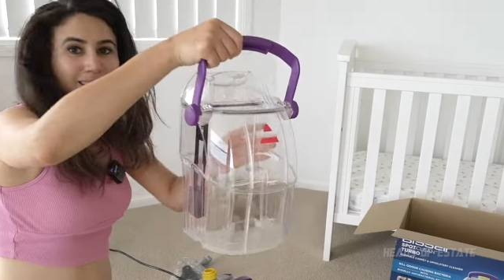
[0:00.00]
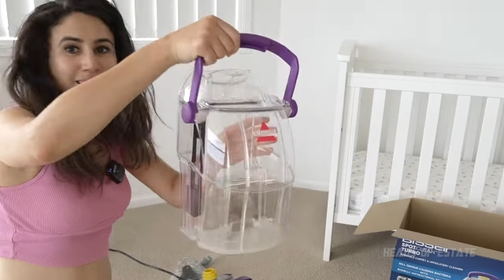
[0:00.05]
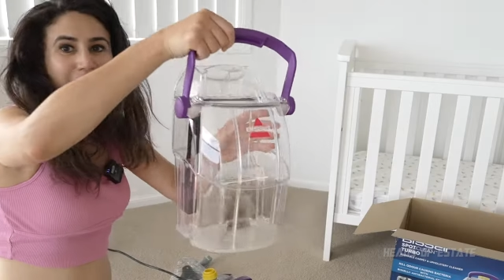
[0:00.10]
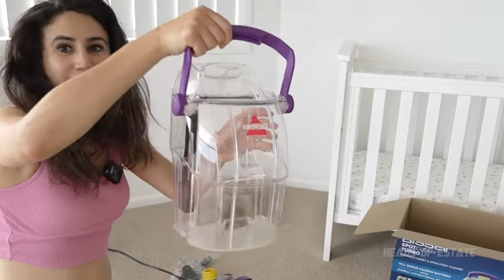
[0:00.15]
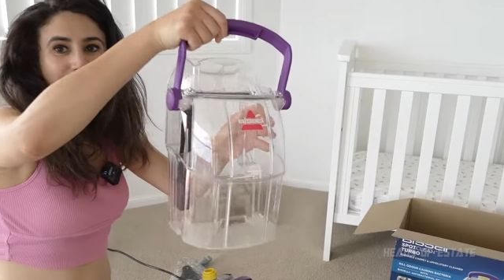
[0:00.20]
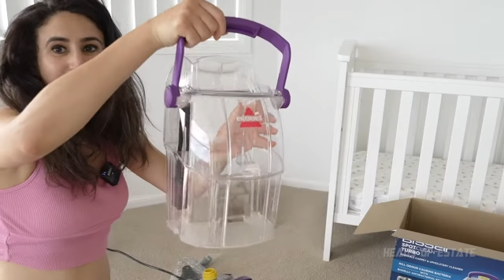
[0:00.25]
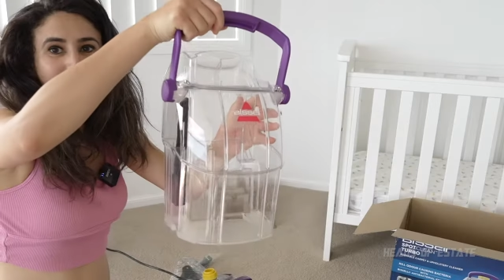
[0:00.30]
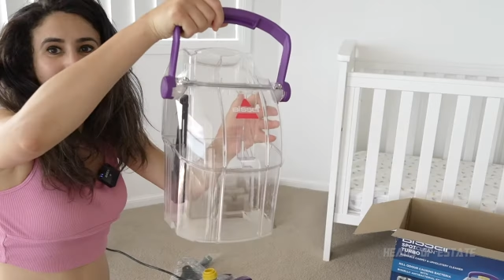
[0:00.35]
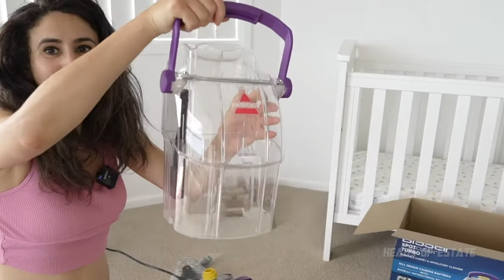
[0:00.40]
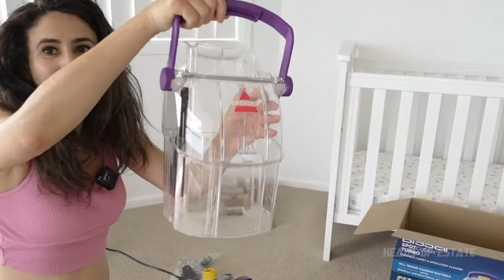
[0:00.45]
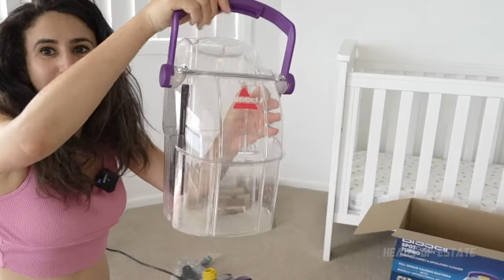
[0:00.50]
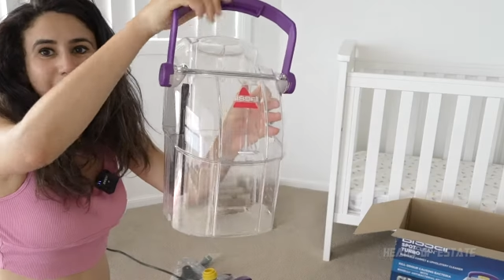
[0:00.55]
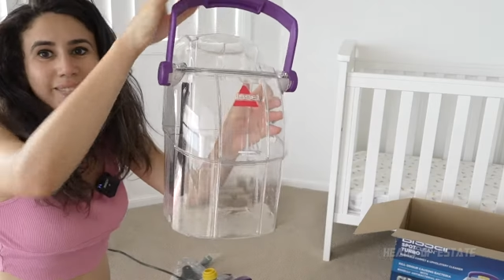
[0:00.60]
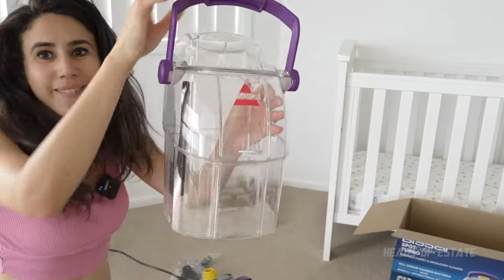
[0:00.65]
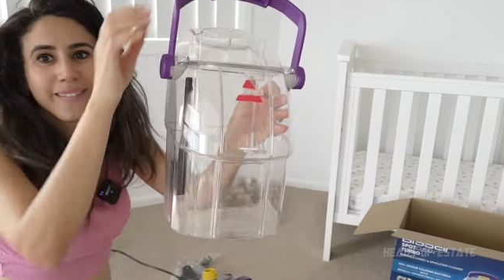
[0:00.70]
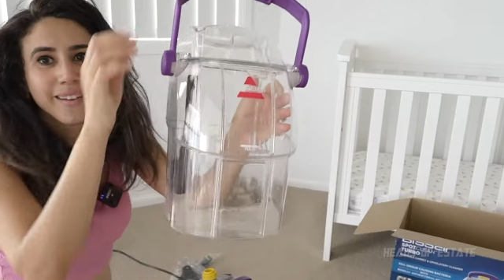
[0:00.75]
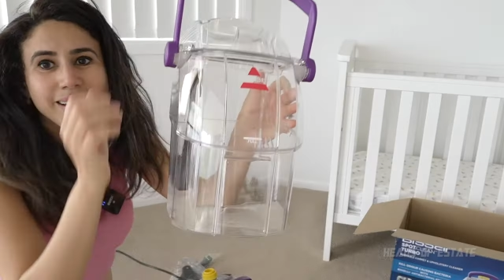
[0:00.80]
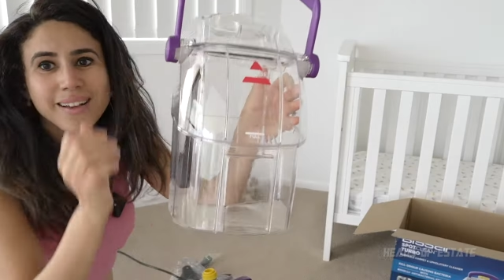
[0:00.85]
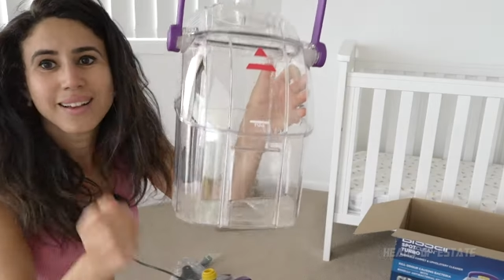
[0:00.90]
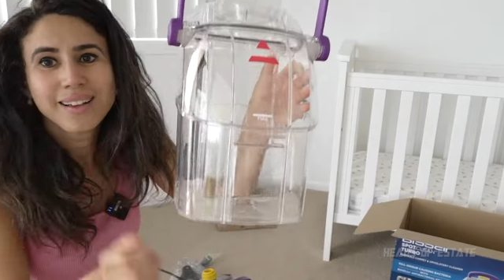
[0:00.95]
you know what,
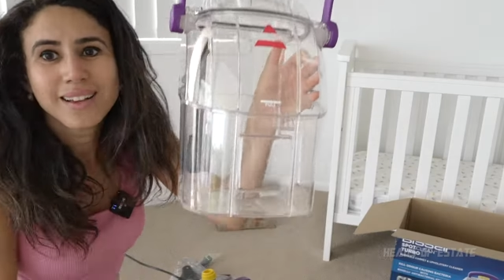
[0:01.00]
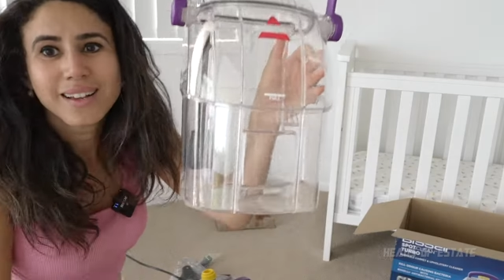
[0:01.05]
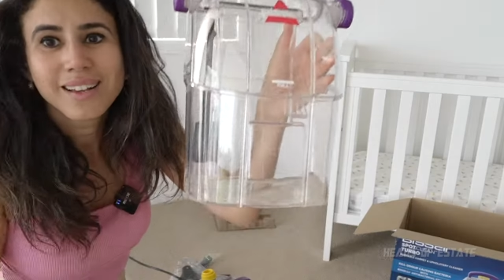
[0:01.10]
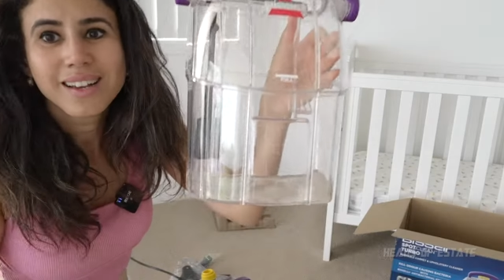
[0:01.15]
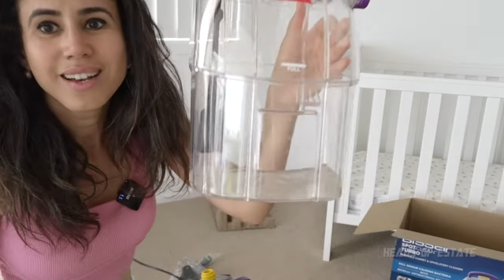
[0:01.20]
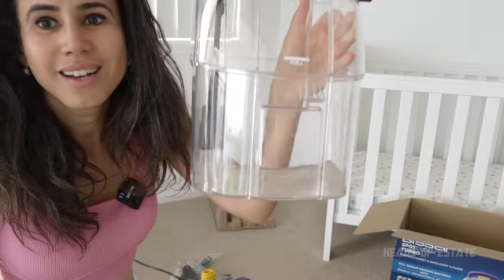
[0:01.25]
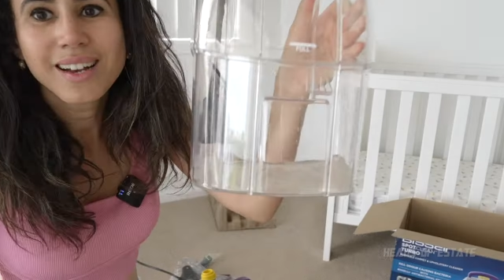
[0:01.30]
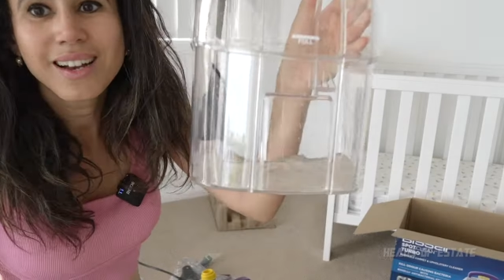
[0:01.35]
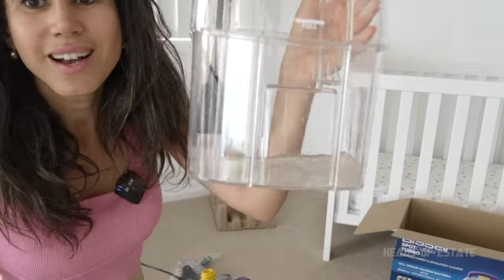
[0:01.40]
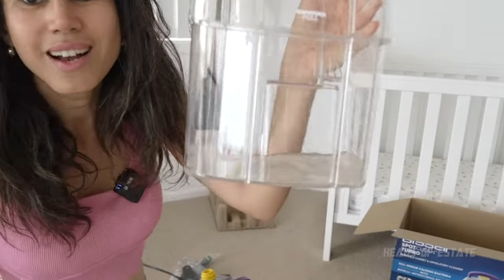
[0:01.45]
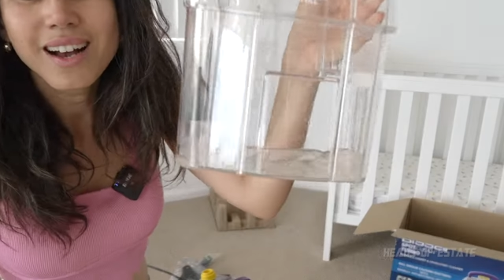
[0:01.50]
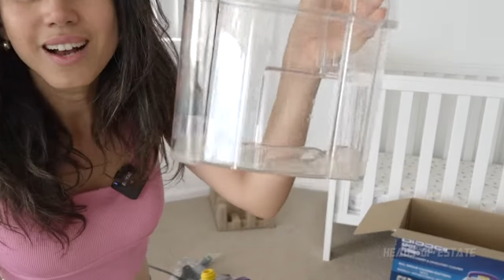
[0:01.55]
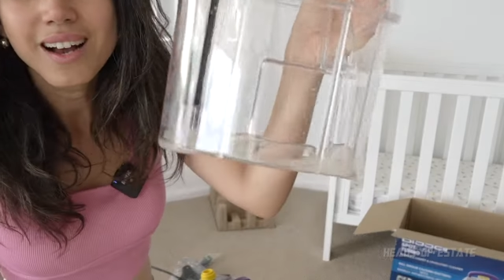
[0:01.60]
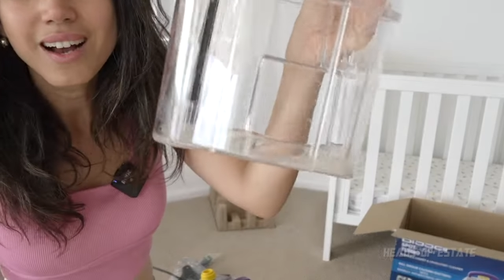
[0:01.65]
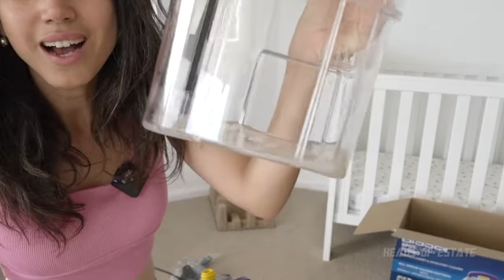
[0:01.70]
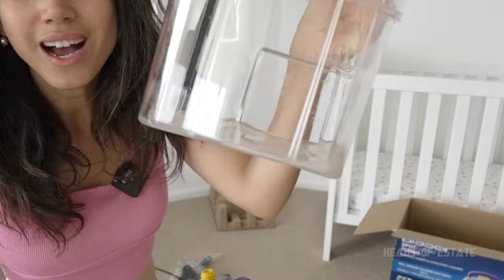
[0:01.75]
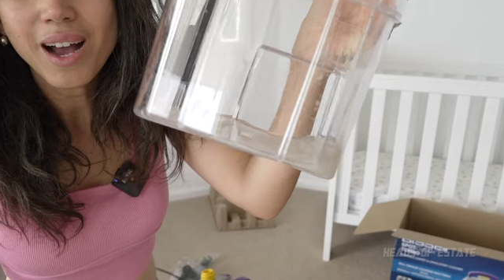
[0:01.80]
let's just take a look.